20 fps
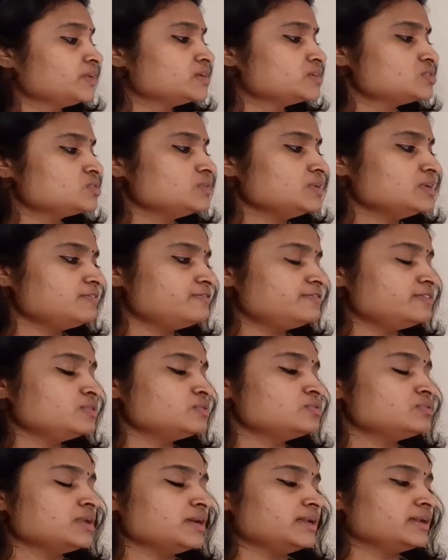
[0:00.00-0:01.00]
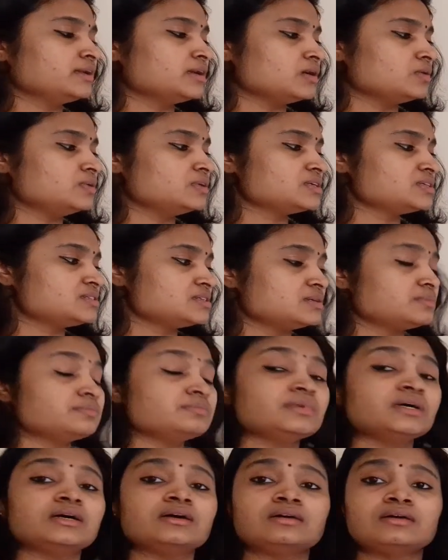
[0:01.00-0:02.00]
So if you encounter
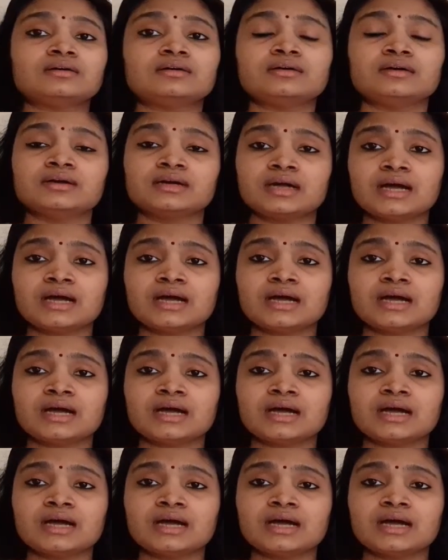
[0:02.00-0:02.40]
some uh,